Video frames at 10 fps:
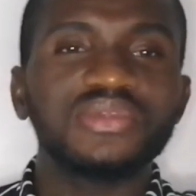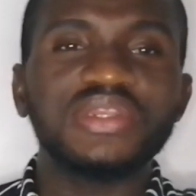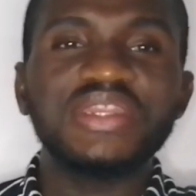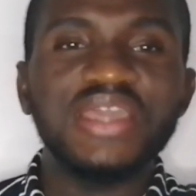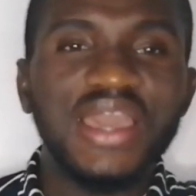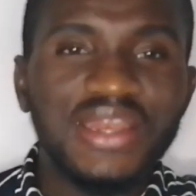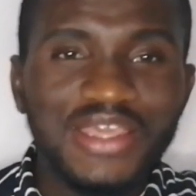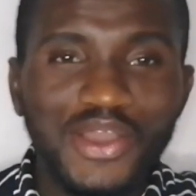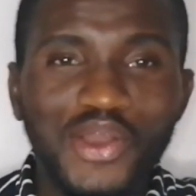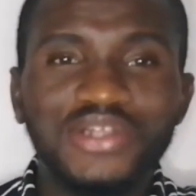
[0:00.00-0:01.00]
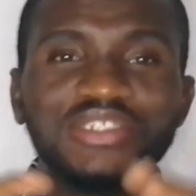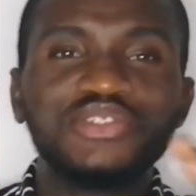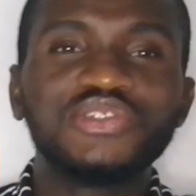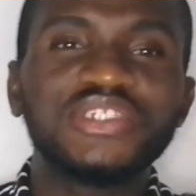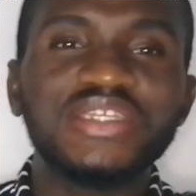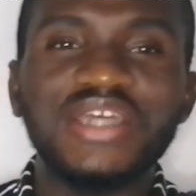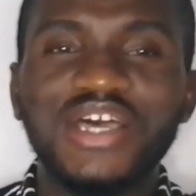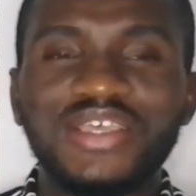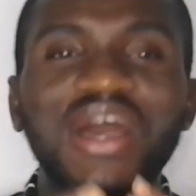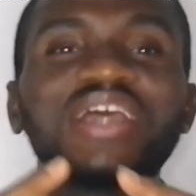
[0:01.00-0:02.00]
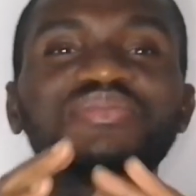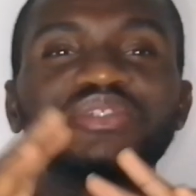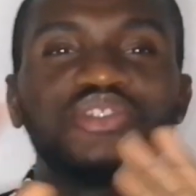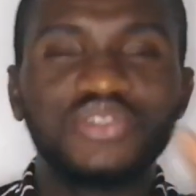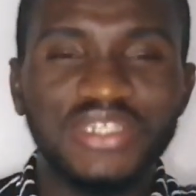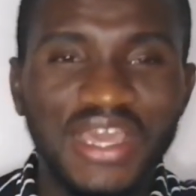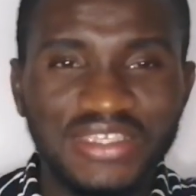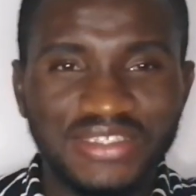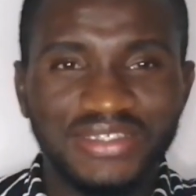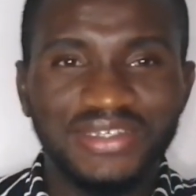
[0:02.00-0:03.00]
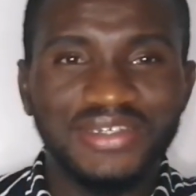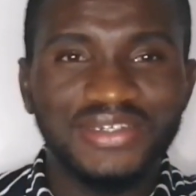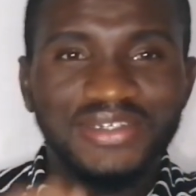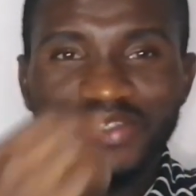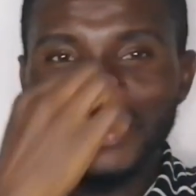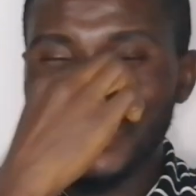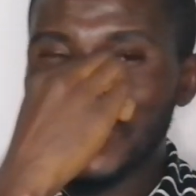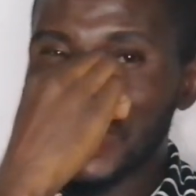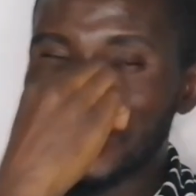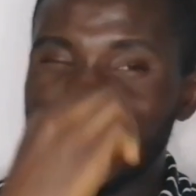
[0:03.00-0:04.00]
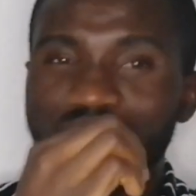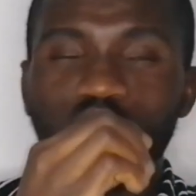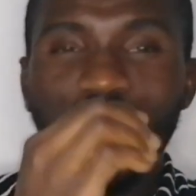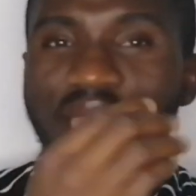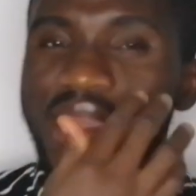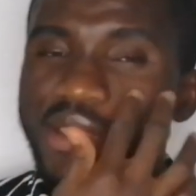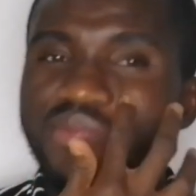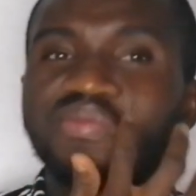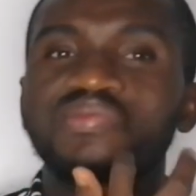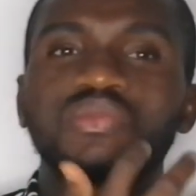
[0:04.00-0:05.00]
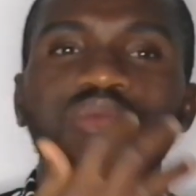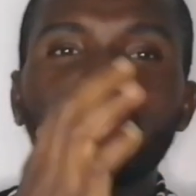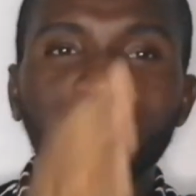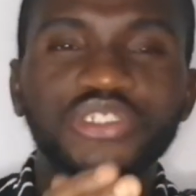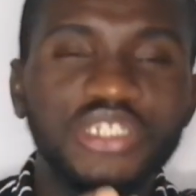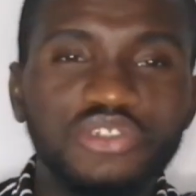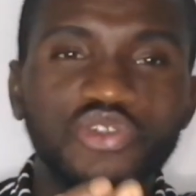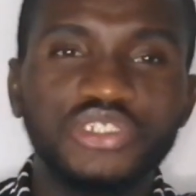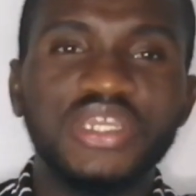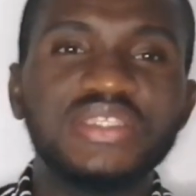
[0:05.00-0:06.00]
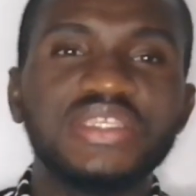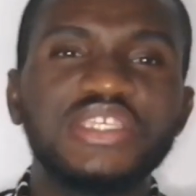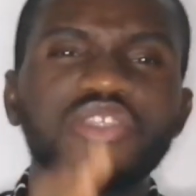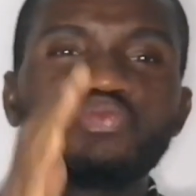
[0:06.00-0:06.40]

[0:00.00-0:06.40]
nearly all the nutrients has been utilized. So that is why poultry nutrient is